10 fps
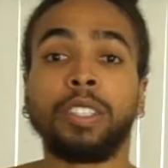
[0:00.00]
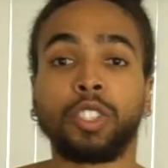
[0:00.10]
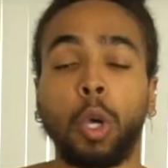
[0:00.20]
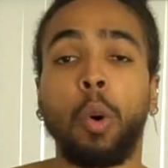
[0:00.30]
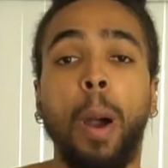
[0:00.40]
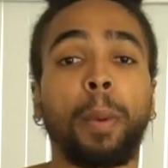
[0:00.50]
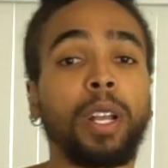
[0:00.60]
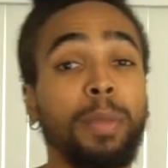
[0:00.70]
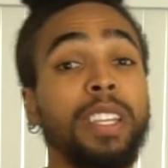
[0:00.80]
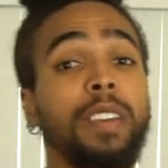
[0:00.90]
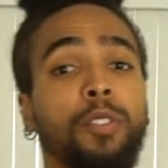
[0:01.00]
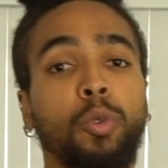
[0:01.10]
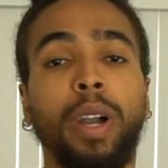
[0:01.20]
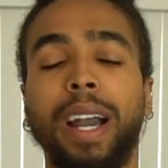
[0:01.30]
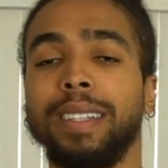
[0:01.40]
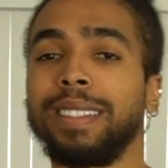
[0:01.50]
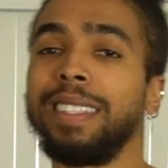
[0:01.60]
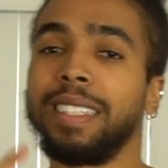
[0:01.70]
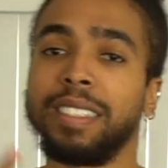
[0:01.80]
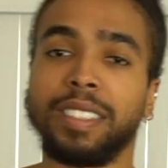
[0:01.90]
So I'm gonna be giving you guys these
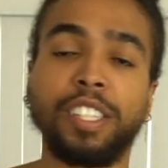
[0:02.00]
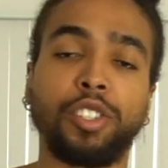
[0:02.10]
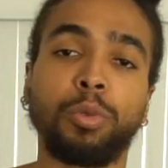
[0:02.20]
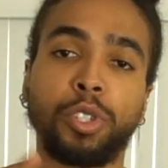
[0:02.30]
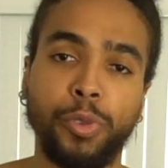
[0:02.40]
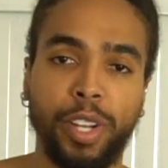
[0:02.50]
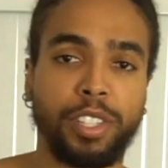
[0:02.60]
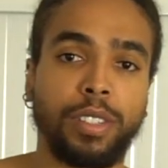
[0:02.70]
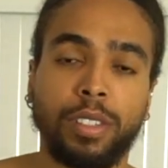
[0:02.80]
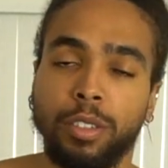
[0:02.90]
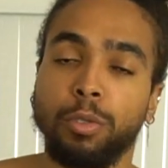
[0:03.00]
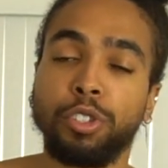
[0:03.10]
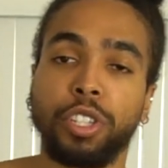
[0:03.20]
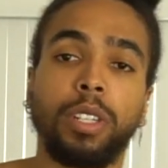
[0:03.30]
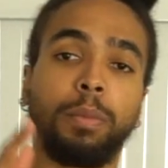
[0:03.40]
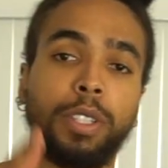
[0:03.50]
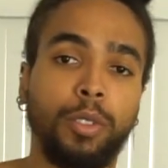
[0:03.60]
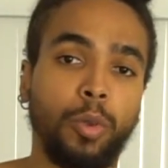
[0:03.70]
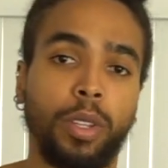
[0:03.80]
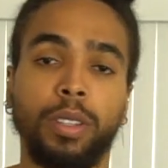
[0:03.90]
essential stretches you should be
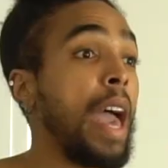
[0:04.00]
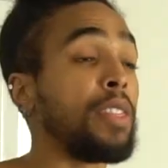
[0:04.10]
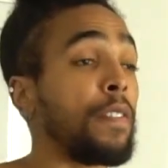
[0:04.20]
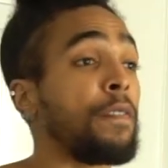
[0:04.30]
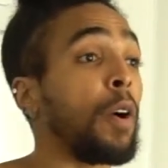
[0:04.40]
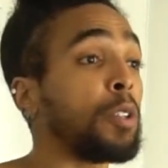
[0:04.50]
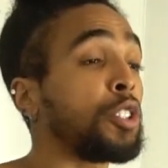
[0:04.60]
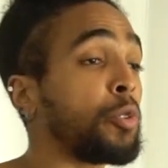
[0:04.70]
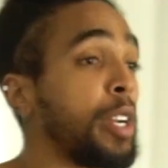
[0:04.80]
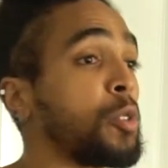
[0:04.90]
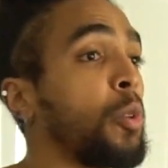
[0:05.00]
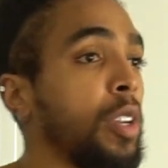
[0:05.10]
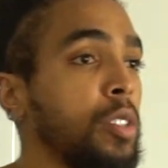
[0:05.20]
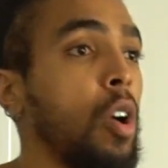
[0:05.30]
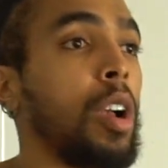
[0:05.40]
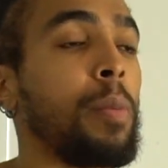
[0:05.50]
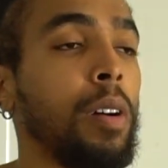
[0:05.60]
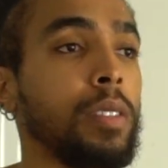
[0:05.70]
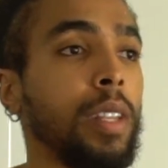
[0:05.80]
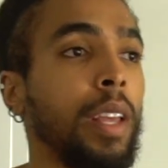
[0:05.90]
doing. And the first stretch we're gonna talk
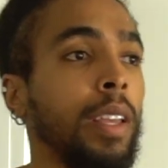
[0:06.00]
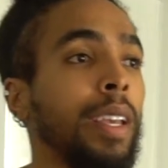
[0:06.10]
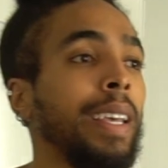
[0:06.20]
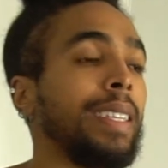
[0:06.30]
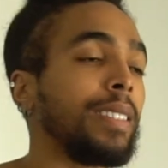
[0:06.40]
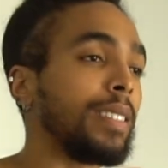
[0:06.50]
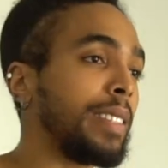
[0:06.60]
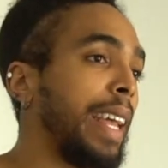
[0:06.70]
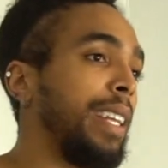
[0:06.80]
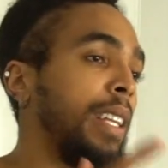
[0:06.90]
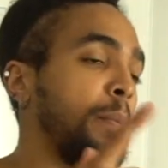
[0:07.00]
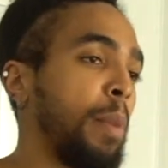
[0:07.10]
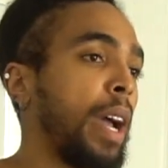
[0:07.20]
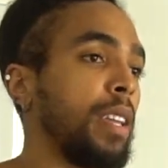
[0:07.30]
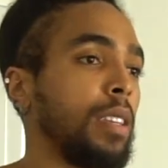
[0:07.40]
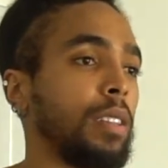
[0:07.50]
about today is the standing pike.